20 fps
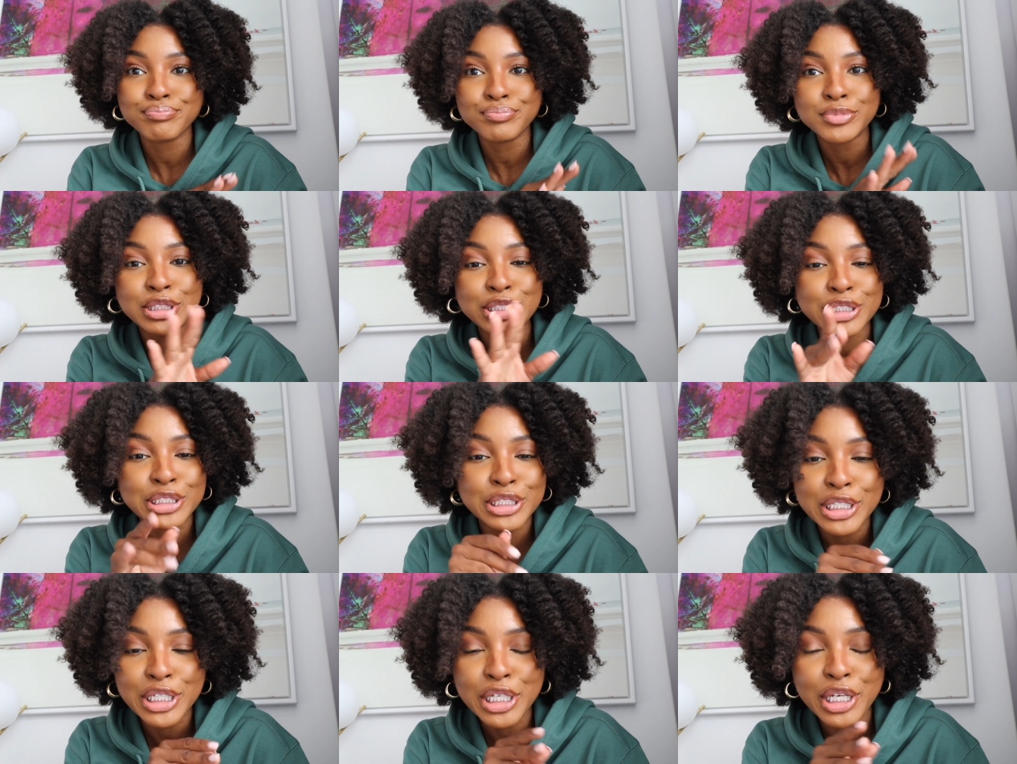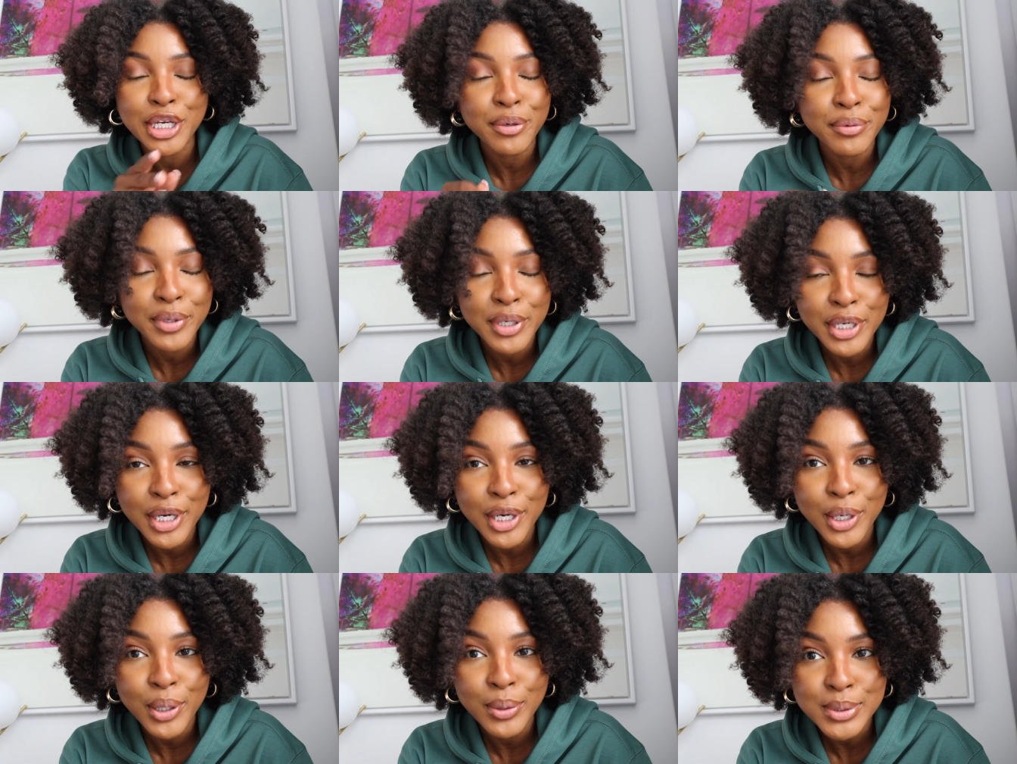city
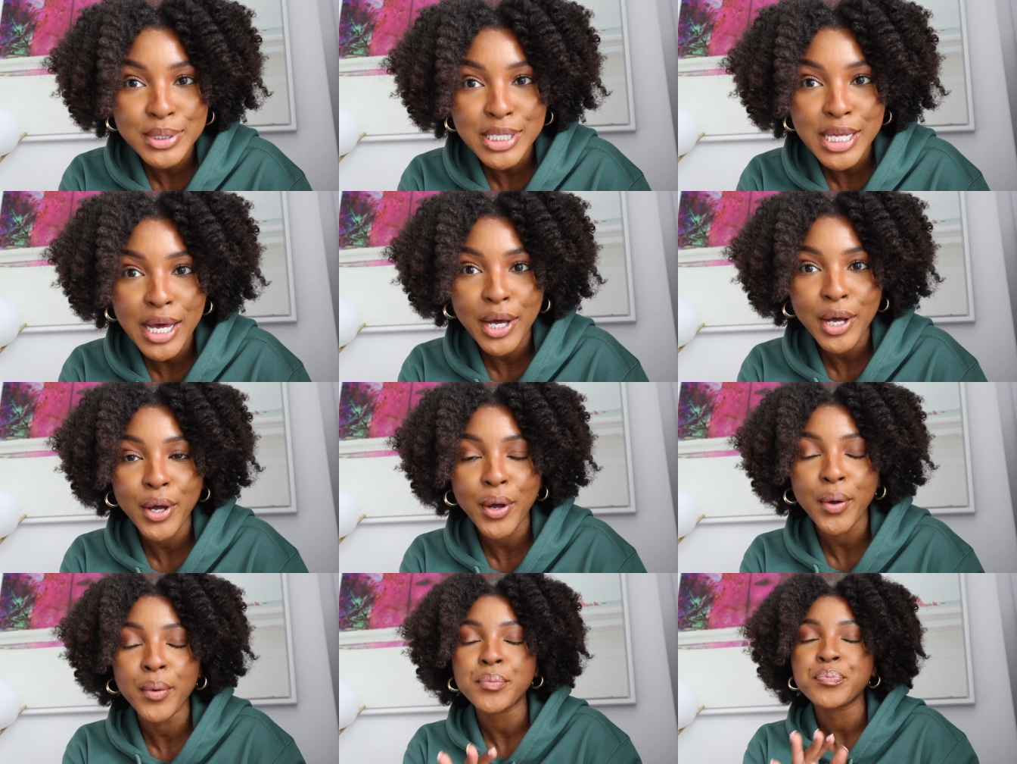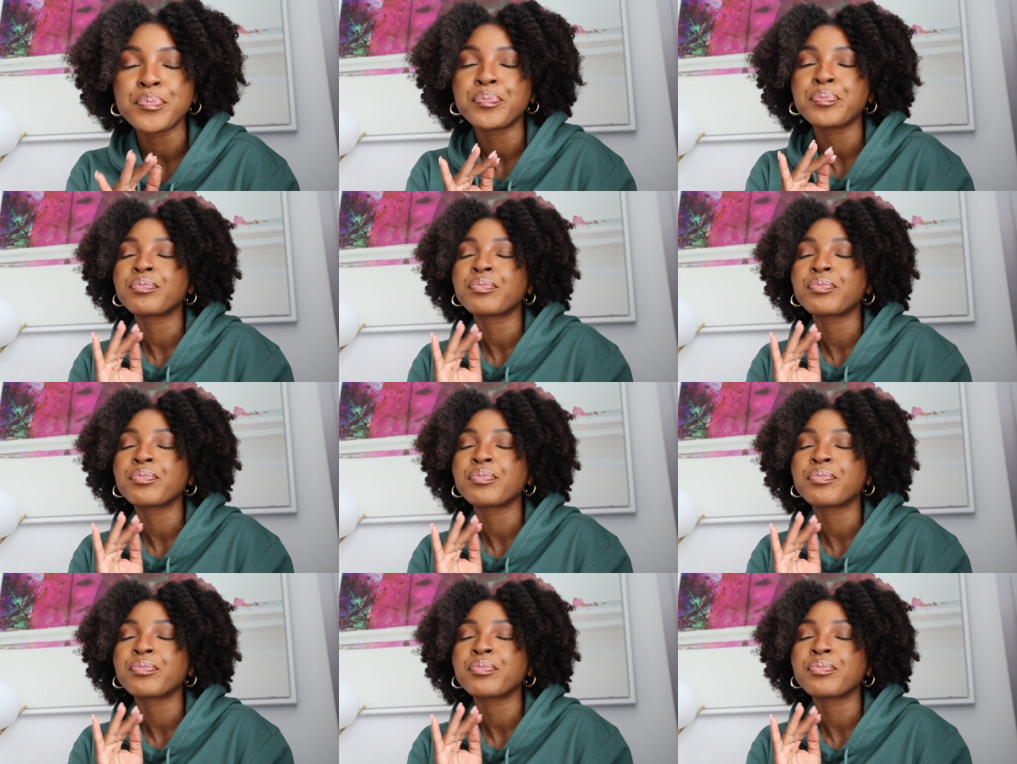area hotel